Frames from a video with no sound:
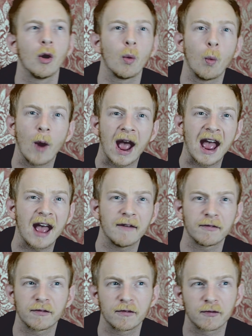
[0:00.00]
Wear
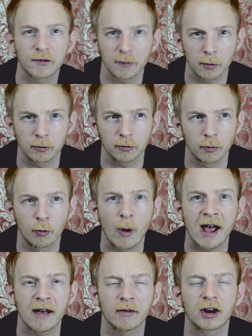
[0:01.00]

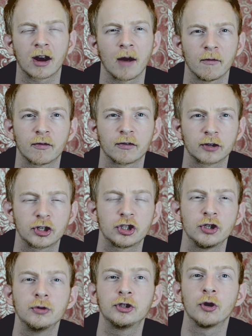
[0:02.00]
wear
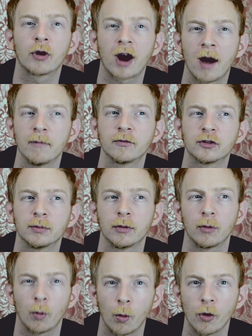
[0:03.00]
shoes you're
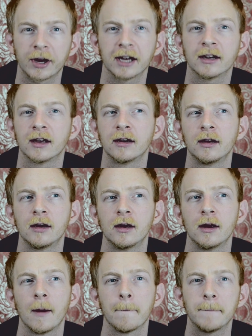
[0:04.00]
comfortable walking in,
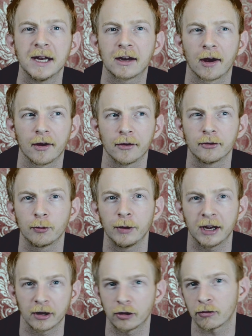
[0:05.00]
because we're
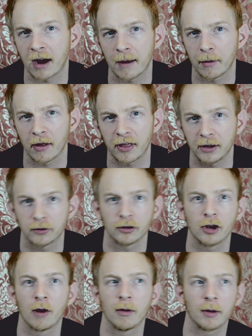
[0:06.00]
going to grab our thing to
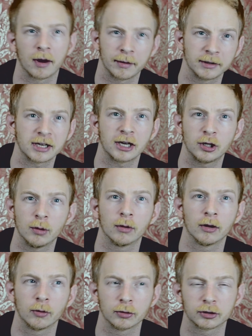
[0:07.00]
go and we're going to take you on
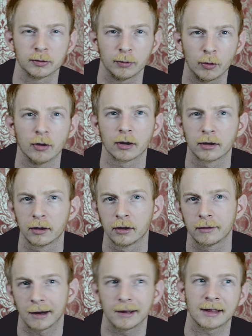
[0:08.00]
an awesome walk,
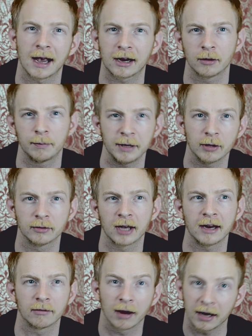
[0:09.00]
right? That could be your
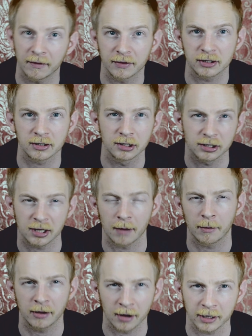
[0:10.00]
date, right? If it's
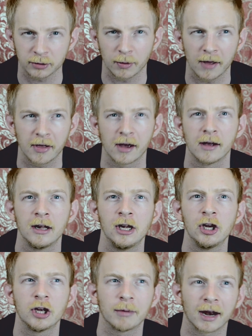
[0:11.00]
summer, nice weather,
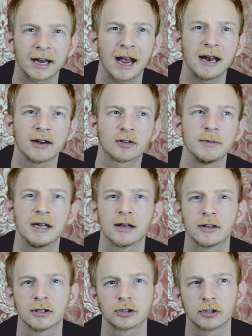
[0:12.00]
we're like, hey, let's meet
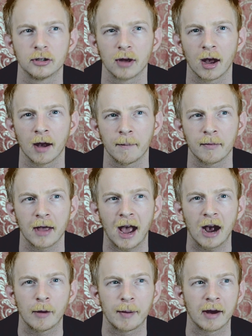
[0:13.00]
at this,
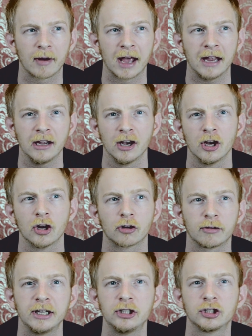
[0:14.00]
how about a
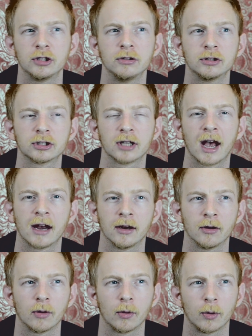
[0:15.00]
green juice and
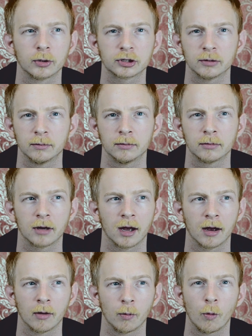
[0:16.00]
an awesome
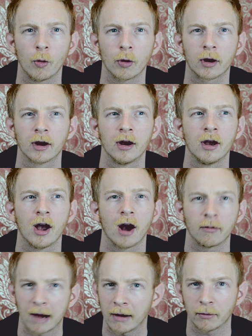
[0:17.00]
walk
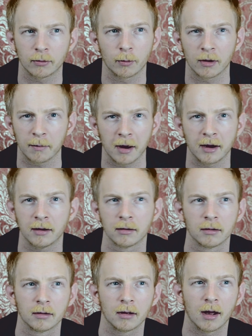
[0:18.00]
around one of my
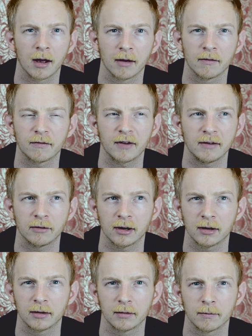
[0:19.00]

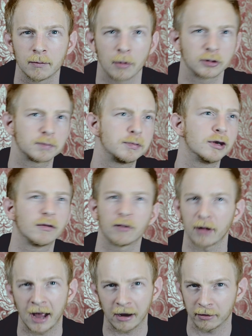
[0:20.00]
favorite, most
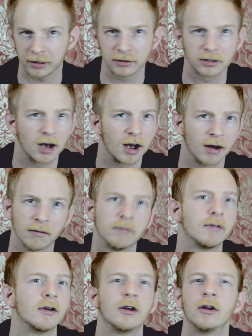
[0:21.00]
beautiful areas
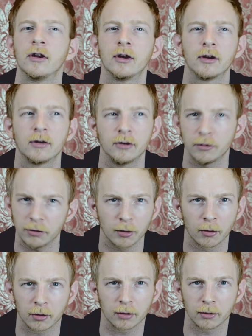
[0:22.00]
of New
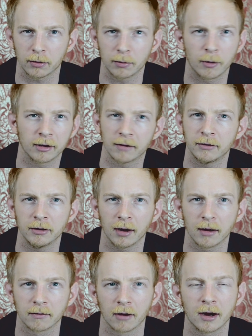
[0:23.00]
York or wherever you
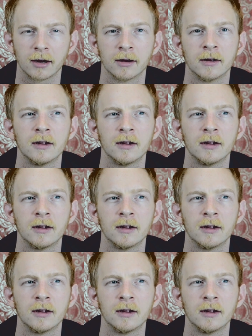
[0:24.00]
live, right?